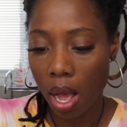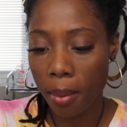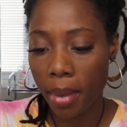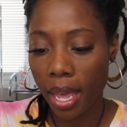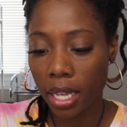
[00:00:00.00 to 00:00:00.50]

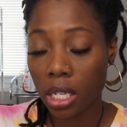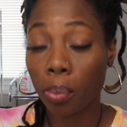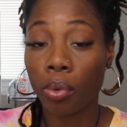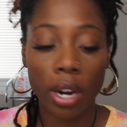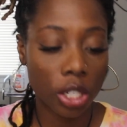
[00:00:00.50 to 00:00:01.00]
A
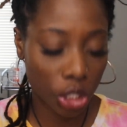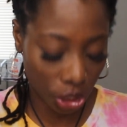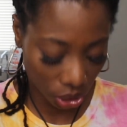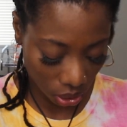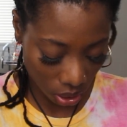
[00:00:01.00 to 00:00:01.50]
mask
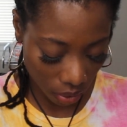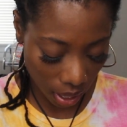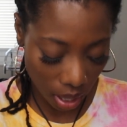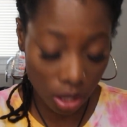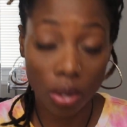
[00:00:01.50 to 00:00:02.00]
brush.
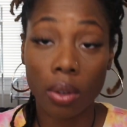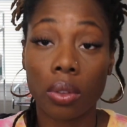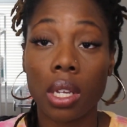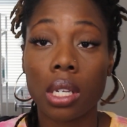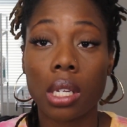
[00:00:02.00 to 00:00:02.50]
Okay, so
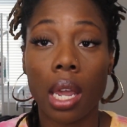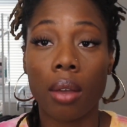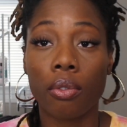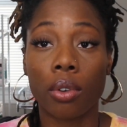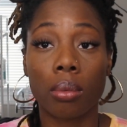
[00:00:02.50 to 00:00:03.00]
this
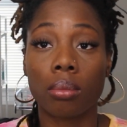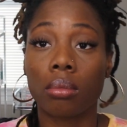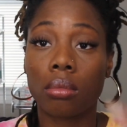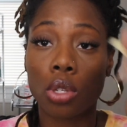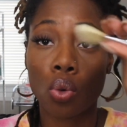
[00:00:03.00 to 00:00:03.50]
came
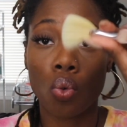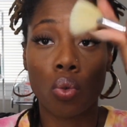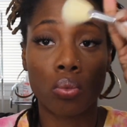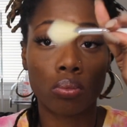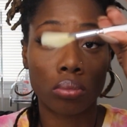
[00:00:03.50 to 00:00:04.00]
from
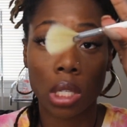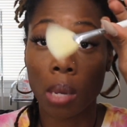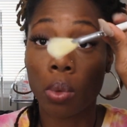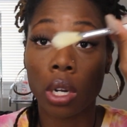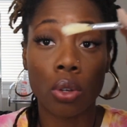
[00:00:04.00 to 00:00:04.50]
school because
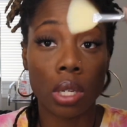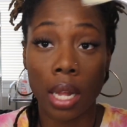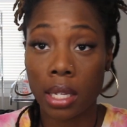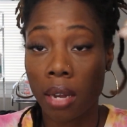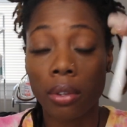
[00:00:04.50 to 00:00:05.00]
I want to
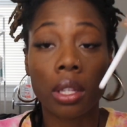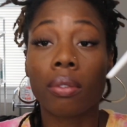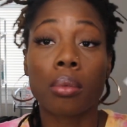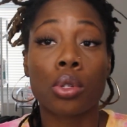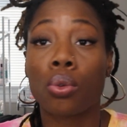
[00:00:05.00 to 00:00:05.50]
utilize
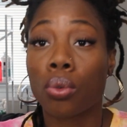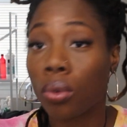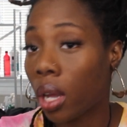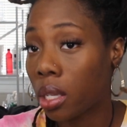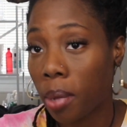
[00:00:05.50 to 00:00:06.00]
everything from
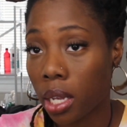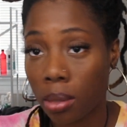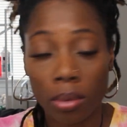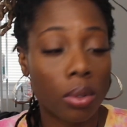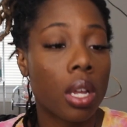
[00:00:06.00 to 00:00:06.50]
school as
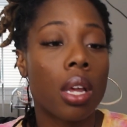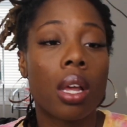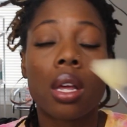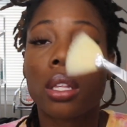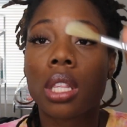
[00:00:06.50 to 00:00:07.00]
possible.
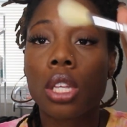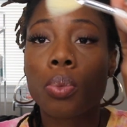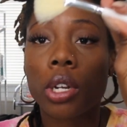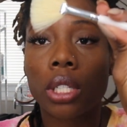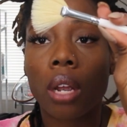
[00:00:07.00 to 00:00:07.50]
This
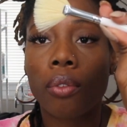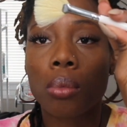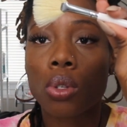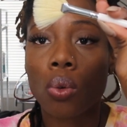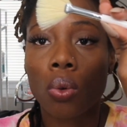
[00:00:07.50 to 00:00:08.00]
brush came
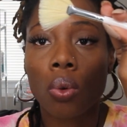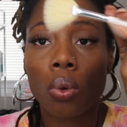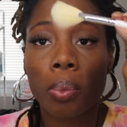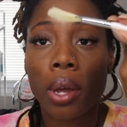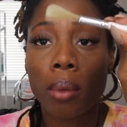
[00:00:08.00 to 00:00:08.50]
from
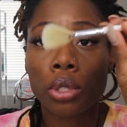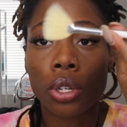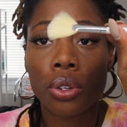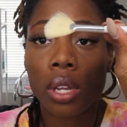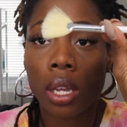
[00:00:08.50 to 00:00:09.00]
school, but I'm
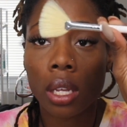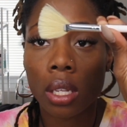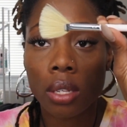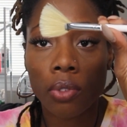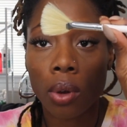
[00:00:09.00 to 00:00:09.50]
sure you can get
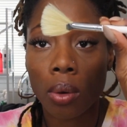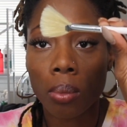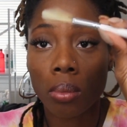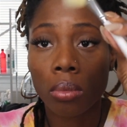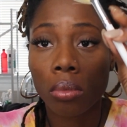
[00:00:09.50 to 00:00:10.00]
this
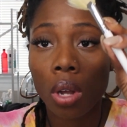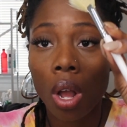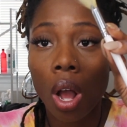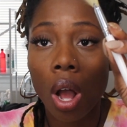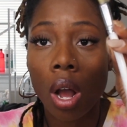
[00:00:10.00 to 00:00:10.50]
from
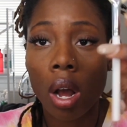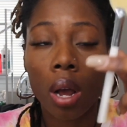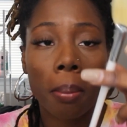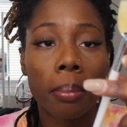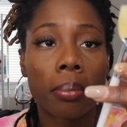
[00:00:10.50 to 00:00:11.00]

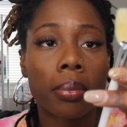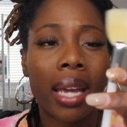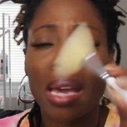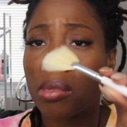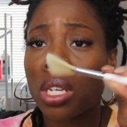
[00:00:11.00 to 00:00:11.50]

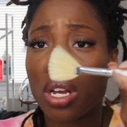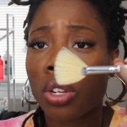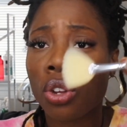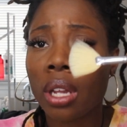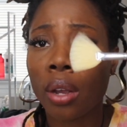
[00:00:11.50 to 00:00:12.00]

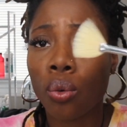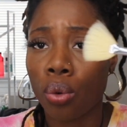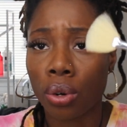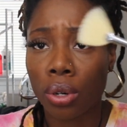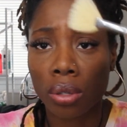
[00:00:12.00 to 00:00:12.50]
Amazon. You can like
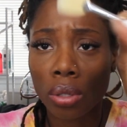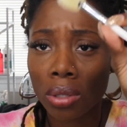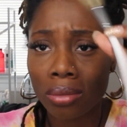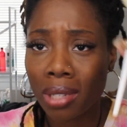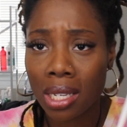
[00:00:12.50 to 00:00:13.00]
order
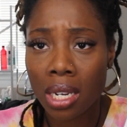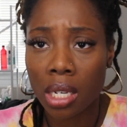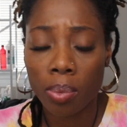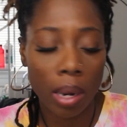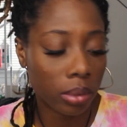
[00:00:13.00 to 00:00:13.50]
this and
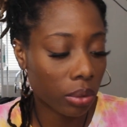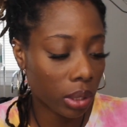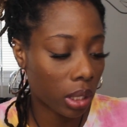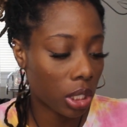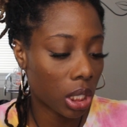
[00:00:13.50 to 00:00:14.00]
it's probably
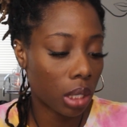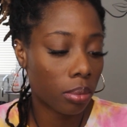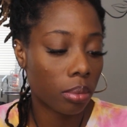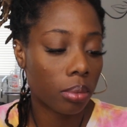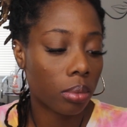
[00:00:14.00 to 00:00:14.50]
really cheap.